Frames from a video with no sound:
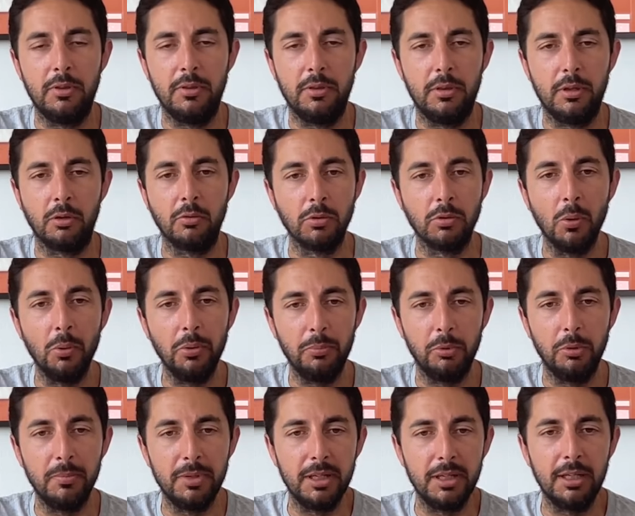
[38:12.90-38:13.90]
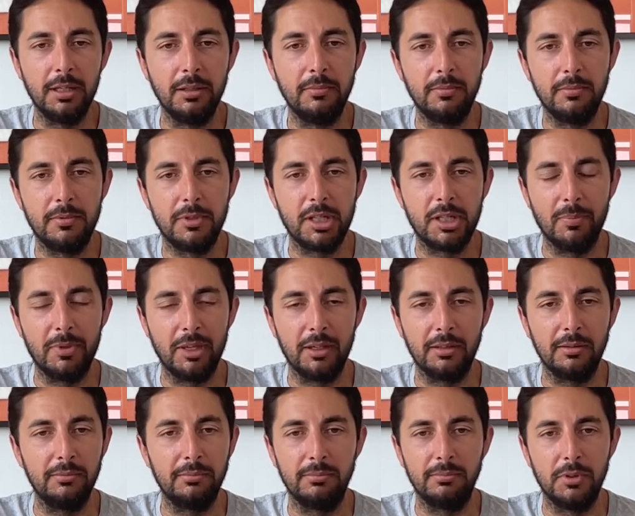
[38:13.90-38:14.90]
the growth will be
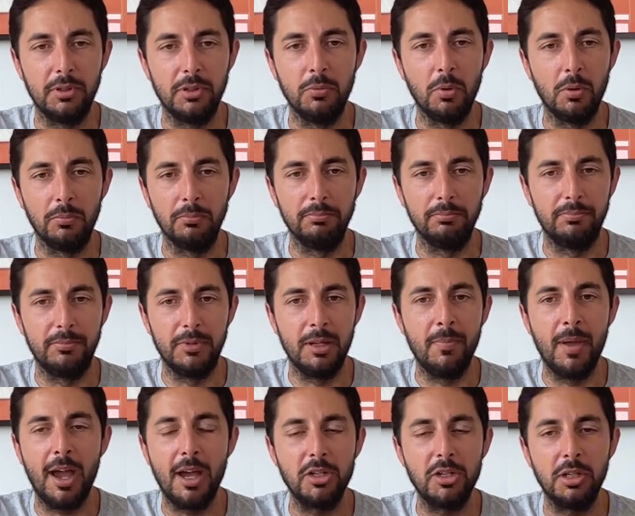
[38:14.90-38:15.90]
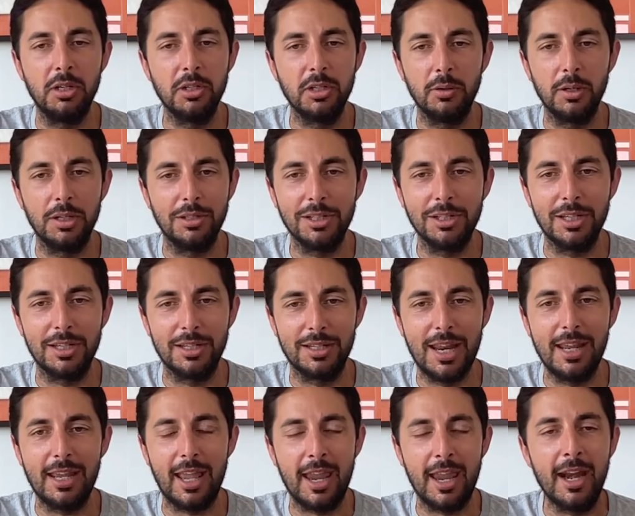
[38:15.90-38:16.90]
something you will imagine. So it doesn't
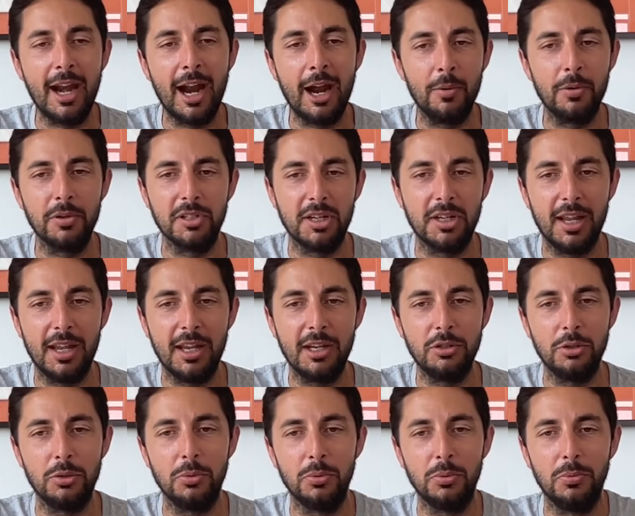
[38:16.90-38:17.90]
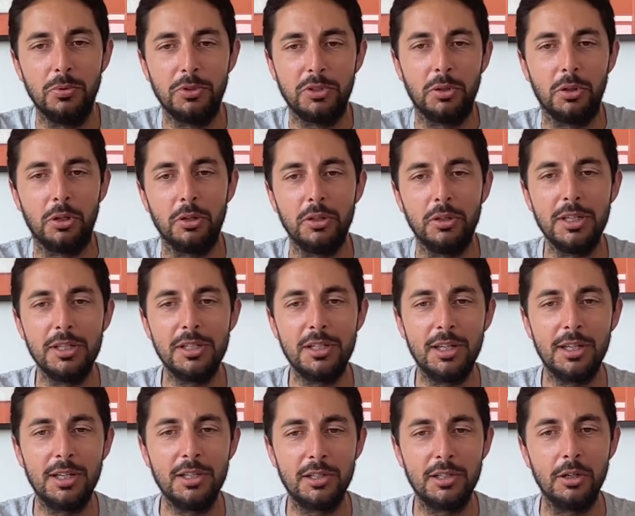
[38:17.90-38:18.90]
take eight hours a day to to learn these
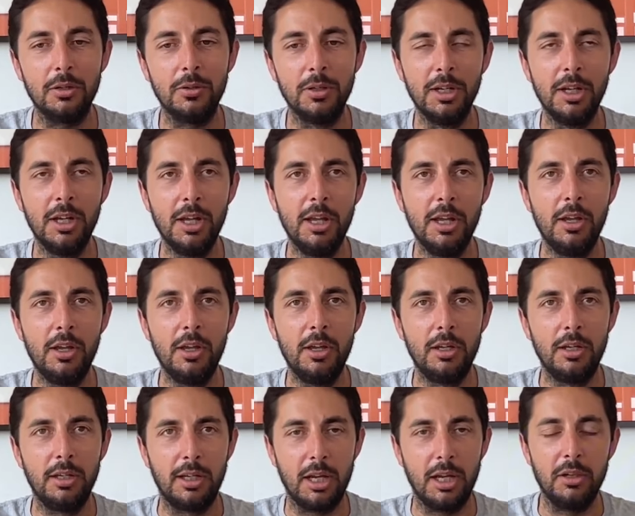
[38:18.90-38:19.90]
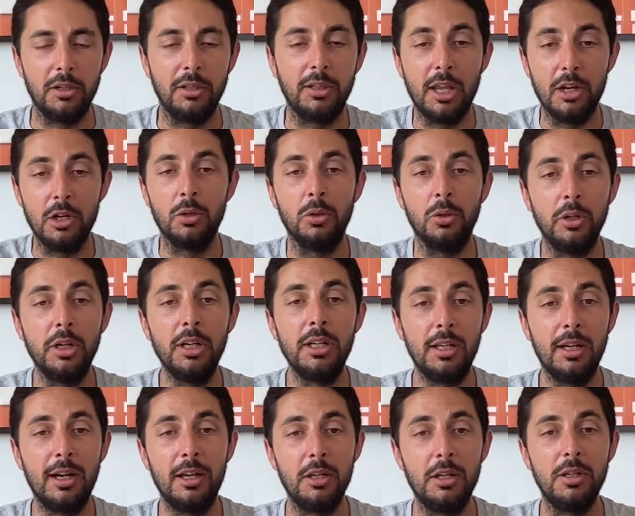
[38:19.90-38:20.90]
things. So get get your learning
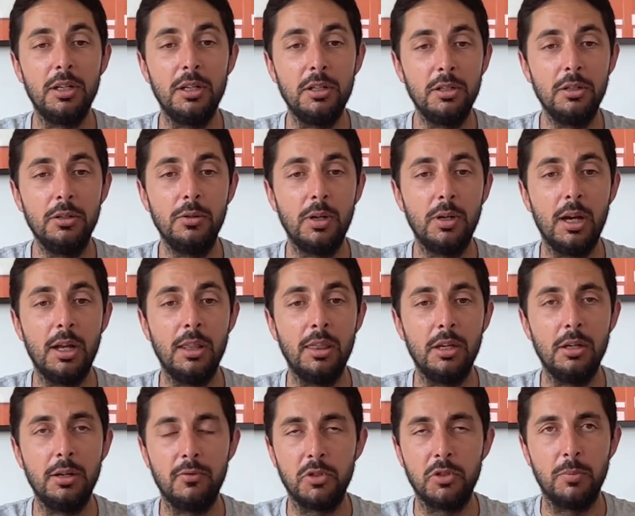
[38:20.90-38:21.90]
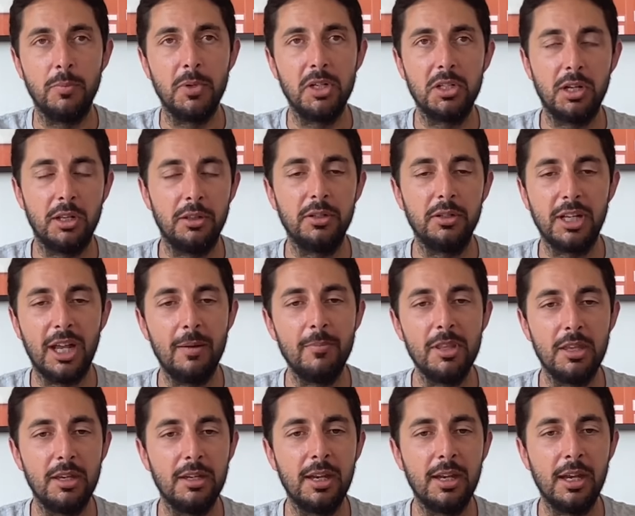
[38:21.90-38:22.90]
in how you need to, and then you have so much other time in
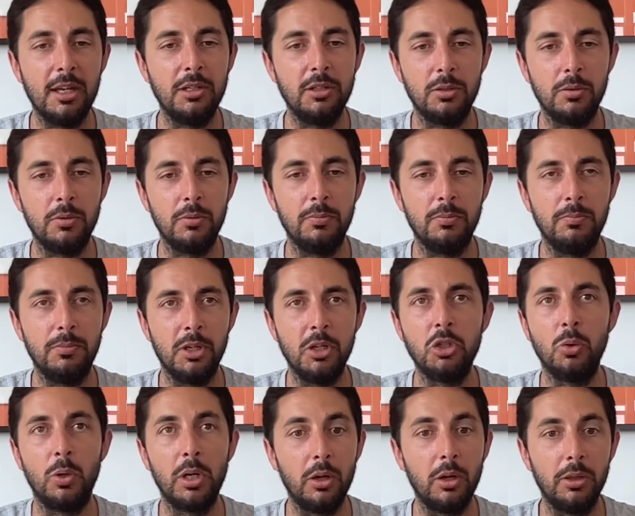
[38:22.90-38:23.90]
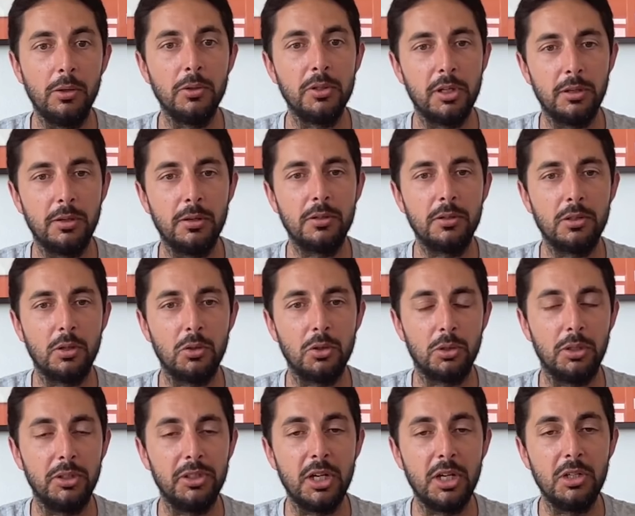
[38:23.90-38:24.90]
the day to enjoy all those other
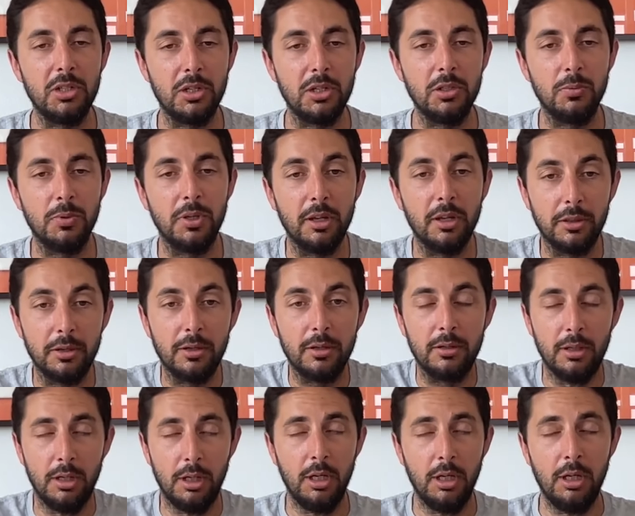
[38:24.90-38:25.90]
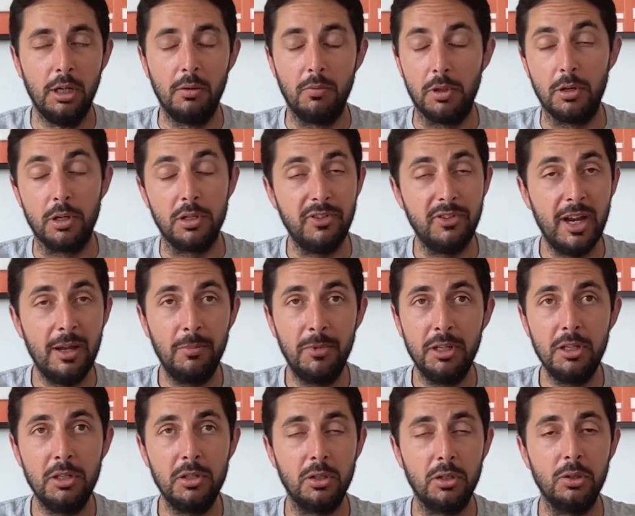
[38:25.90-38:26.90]
socializations with other whether it's
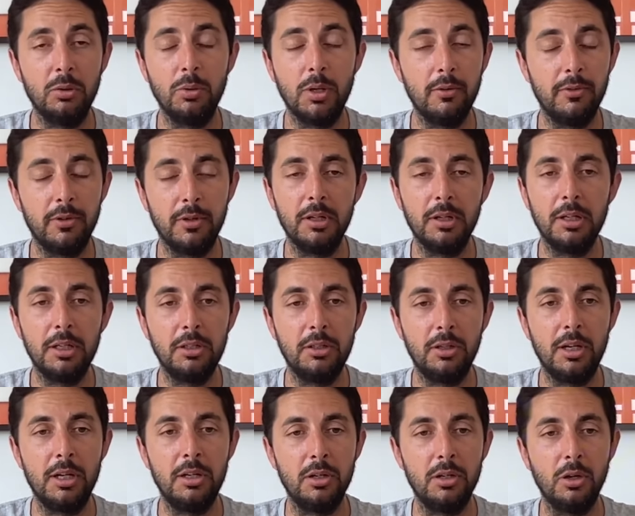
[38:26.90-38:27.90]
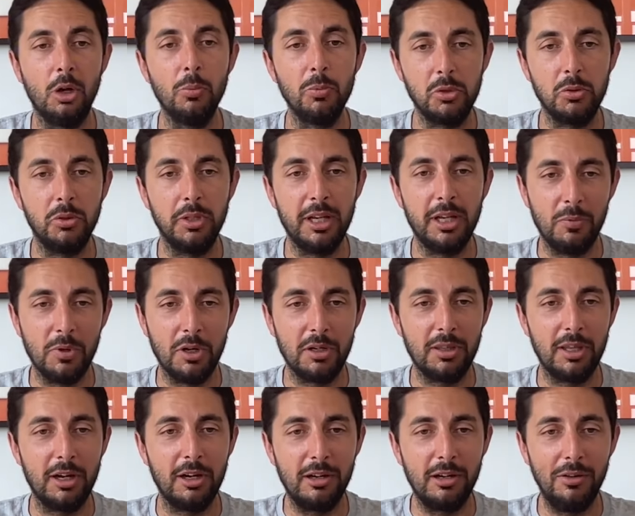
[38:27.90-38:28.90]
families or whoever in your in your homeschool network
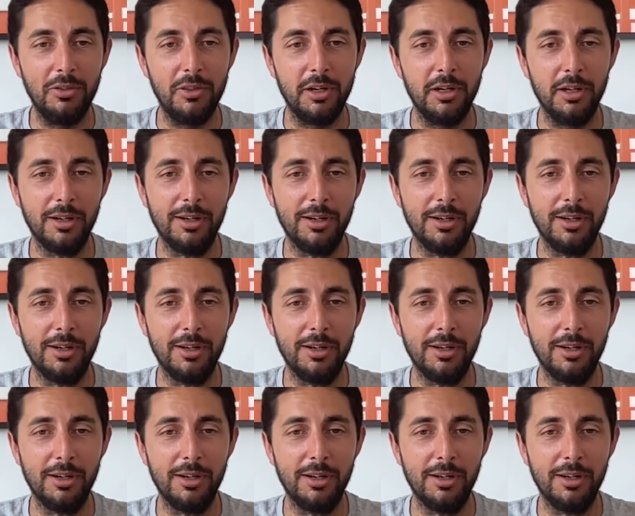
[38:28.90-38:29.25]
that are out there.